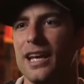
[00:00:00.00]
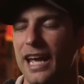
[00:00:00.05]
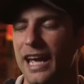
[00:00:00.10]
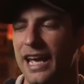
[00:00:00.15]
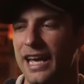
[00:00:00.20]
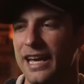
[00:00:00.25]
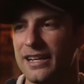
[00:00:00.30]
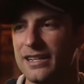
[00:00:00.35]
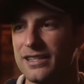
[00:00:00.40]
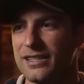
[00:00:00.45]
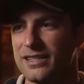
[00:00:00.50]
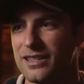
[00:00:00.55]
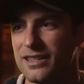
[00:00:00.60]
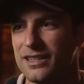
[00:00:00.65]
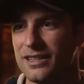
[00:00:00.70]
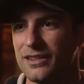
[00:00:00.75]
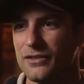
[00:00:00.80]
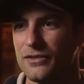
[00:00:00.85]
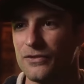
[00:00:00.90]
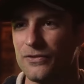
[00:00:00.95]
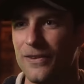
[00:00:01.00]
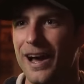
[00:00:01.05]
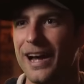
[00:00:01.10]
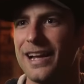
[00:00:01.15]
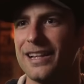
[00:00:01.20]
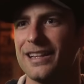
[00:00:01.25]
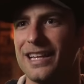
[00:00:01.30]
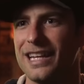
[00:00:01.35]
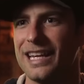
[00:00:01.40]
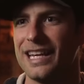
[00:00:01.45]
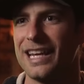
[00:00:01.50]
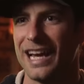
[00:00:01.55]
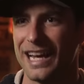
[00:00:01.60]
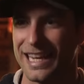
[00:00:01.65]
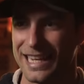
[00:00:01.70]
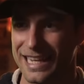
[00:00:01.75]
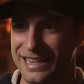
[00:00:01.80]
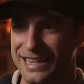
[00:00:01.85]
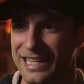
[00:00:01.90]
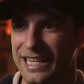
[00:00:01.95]
And finally, I
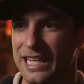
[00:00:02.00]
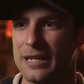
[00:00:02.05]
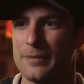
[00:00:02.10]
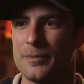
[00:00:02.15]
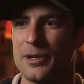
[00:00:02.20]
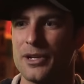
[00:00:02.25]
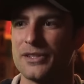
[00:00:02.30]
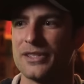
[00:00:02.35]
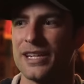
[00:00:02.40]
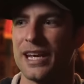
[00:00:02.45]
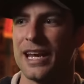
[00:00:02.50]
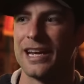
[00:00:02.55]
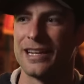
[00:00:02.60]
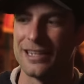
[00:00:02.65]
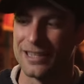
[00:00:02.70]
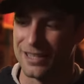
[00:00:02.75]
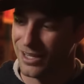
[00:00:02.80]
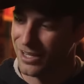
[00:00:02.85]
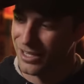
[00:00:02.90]
get the email saying,